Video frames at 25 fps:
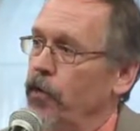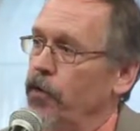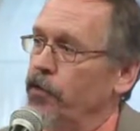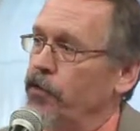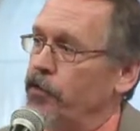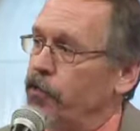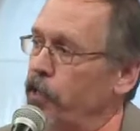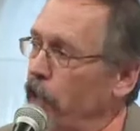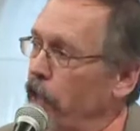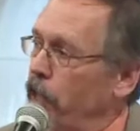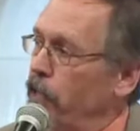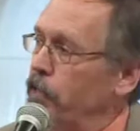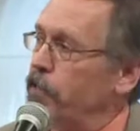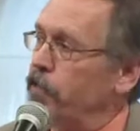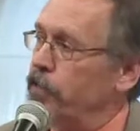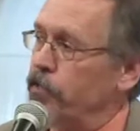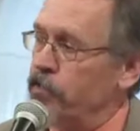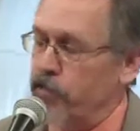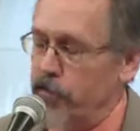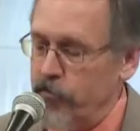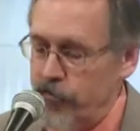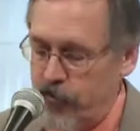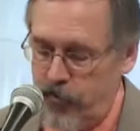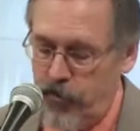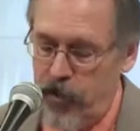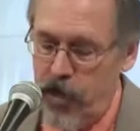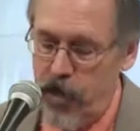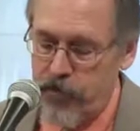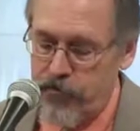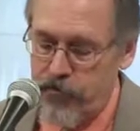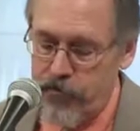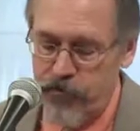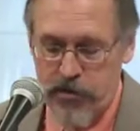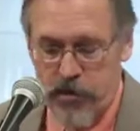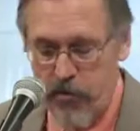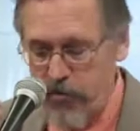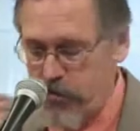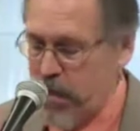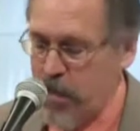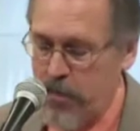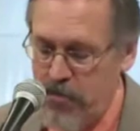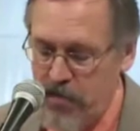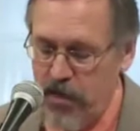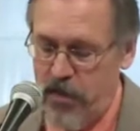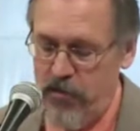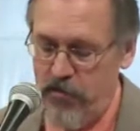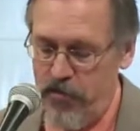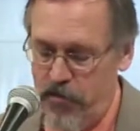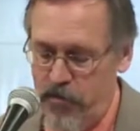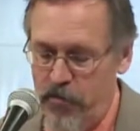Scientists and philosophers, and maybe
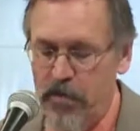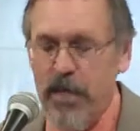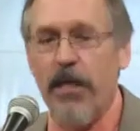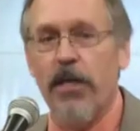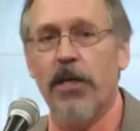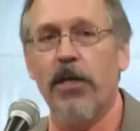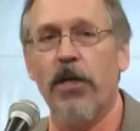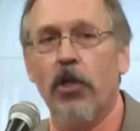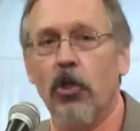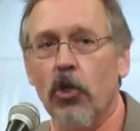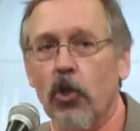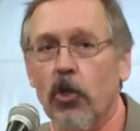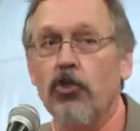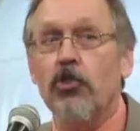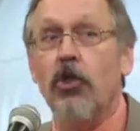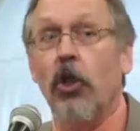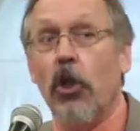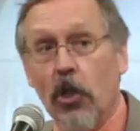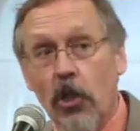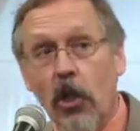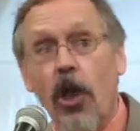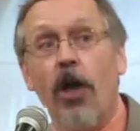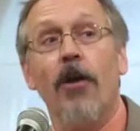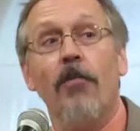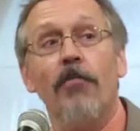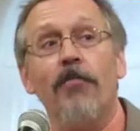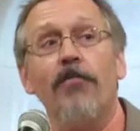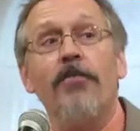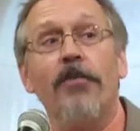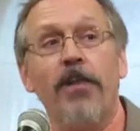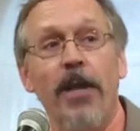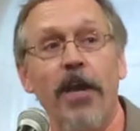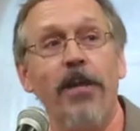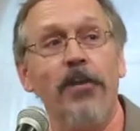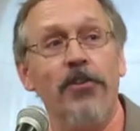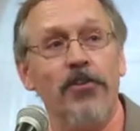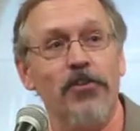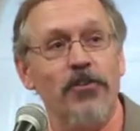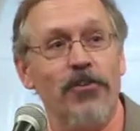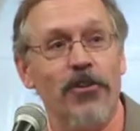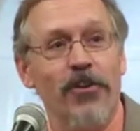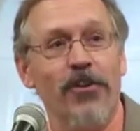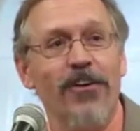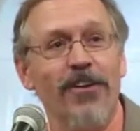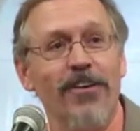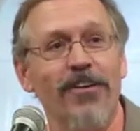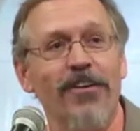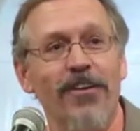even me, can learn to love nature.